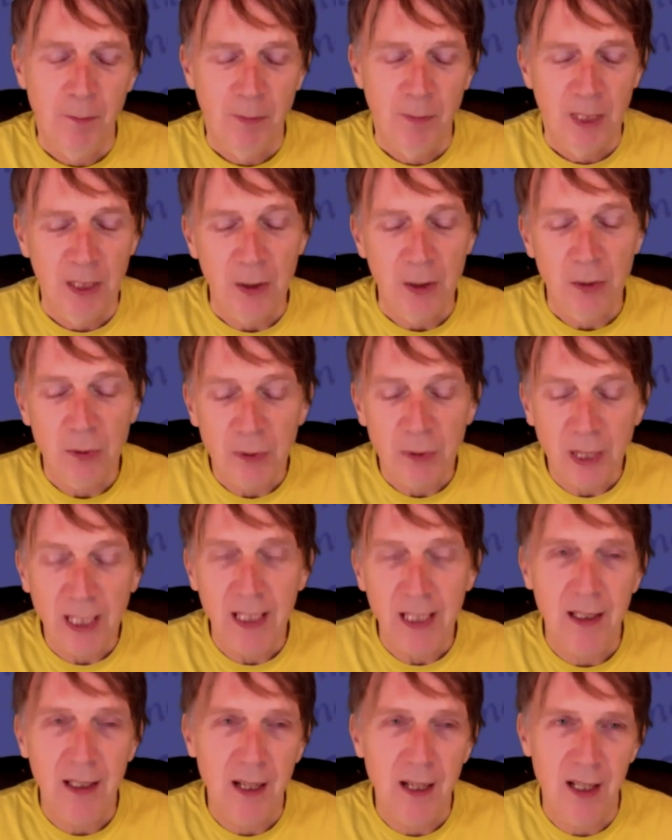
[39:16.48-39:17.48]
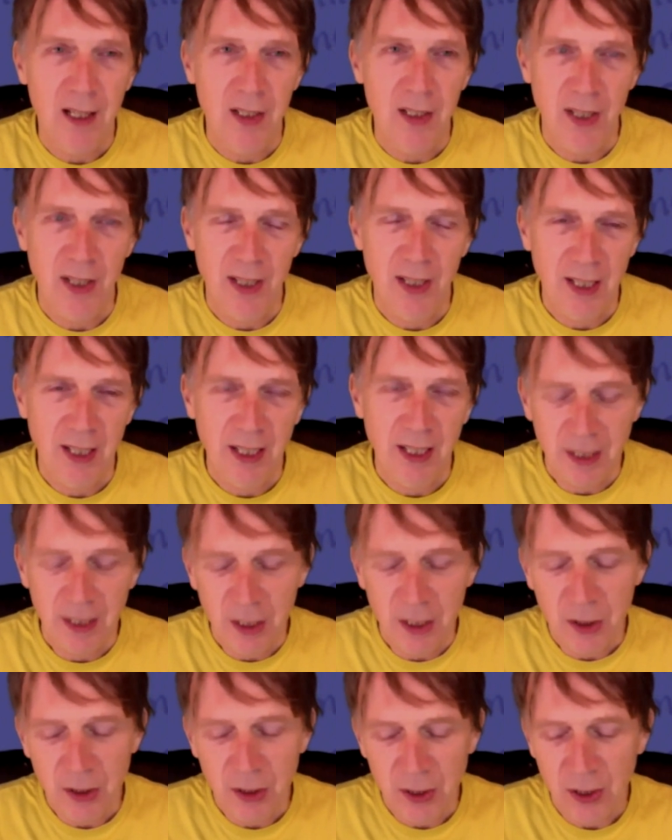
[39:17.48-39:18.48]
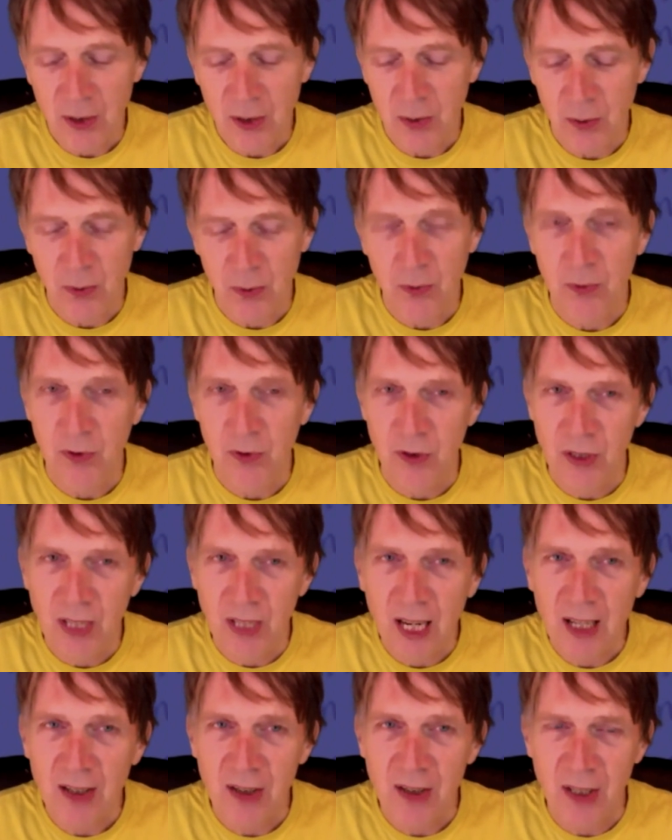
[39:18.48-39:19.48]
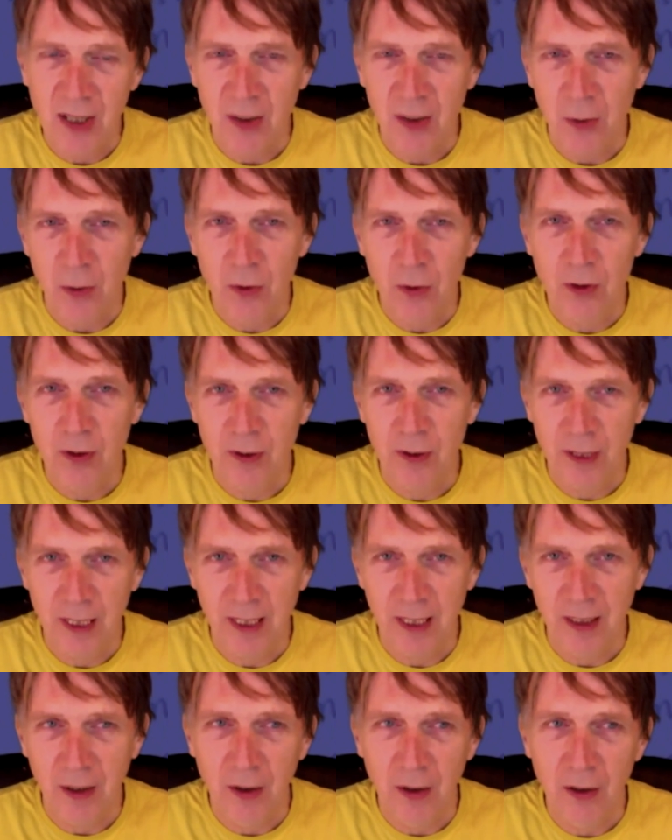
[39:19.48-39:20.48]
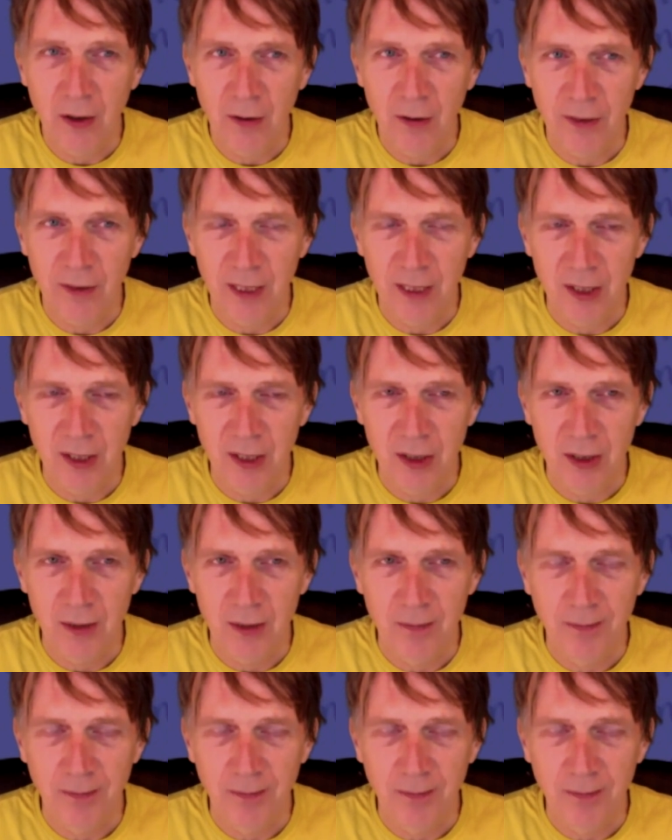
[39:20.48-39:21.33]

You recognize that there is no sense in ordering all of this.